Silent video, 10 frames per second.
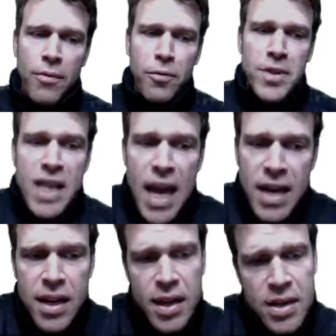now if we
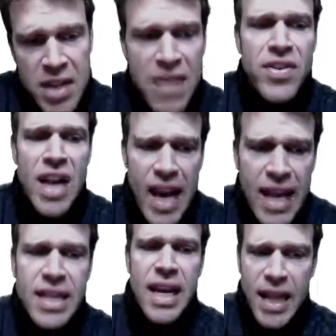said David
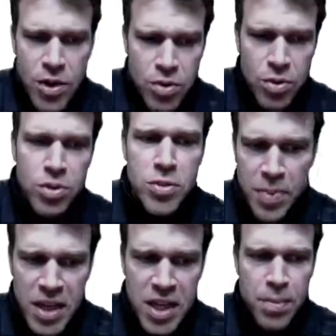and Andrew
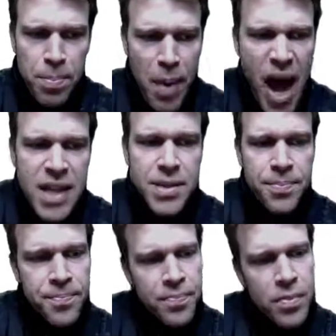speak,
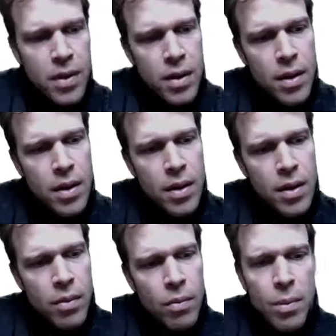but
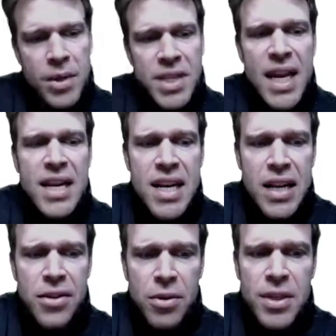when we say
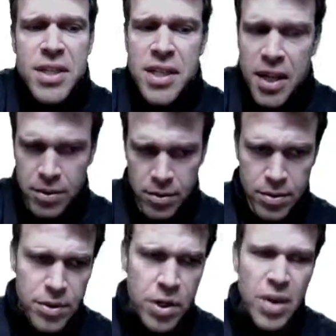neither, it's singular. So